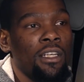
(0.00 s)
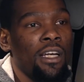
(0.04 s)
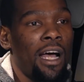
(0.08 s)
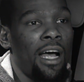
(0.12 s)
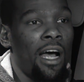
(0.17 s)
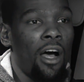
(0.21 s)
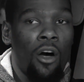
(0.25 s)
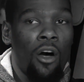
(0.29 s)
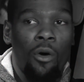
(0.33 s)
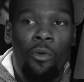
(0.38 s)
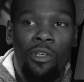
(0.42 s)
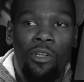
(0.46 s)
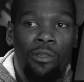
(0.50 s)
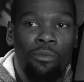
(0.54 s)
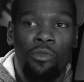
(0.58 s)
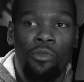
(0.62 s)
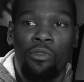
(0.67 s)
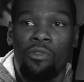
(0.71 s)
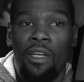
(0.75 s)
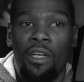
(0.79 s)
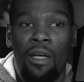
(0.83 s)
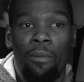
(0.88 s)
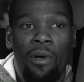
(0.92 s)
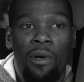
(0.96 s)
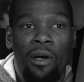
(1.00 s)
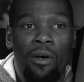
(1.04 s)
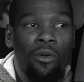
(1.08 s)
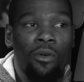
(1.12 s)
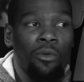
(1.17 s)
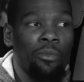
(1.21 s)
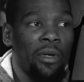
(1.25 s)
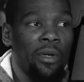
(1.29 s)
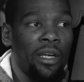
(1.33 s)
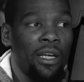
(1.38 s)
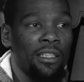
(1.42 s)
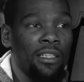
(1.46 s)
I always moved at my
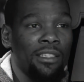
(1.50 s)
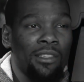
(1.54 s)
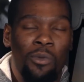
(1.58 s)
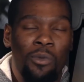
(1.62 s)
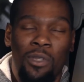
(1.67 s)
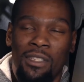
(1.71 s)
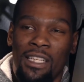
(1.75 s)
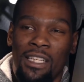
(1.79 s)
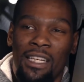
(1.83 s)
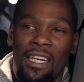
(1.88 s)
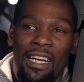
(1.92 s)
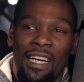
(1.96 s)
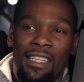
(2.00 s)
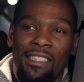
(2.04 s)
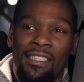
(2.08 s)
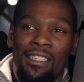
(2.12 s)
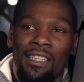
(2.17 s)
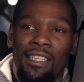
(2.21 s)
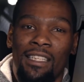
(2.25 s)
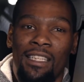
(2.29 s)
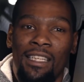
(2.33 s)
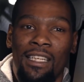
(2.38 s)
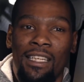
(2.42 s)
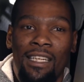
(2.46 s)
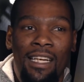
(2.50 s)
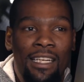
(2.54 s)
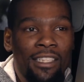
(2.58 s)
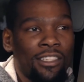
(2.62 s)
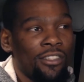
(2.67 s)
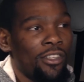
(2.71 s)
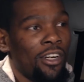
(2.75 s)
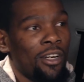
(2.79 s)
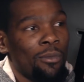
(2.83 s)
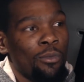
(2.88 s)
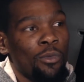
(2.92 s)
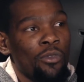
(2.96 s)
own pace. And once I got to the league, I
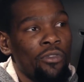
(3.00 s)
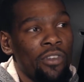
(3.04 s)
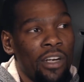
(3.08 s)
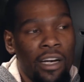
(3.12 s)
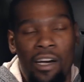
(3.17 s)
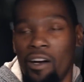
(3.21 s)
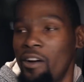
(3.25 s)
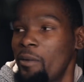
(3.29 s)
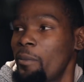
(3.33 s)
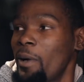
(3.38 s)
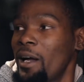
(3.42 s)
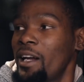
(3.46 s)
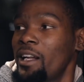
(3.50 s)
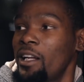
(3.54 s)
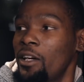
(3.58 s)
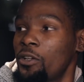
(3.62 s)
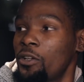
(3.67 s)
started moving at everybody